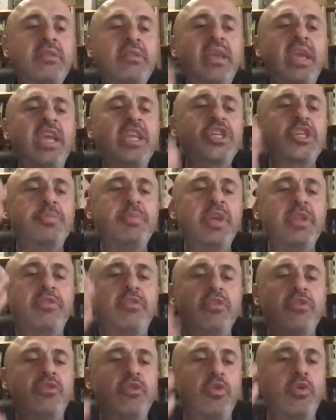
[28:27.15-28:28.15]
Teach
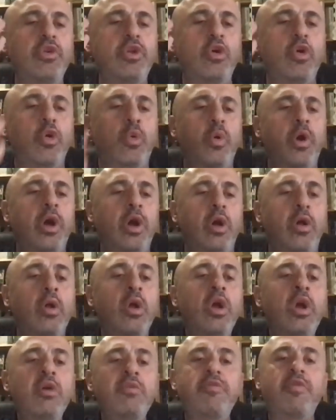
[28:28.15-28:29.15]
me to do your
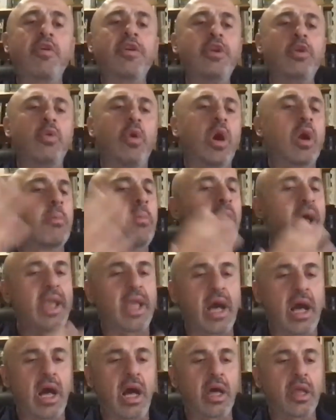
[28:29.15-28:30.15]
will, for you are
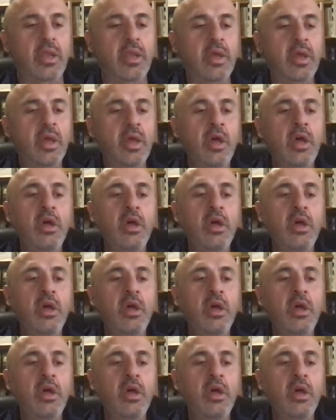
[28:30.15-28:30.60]
my God.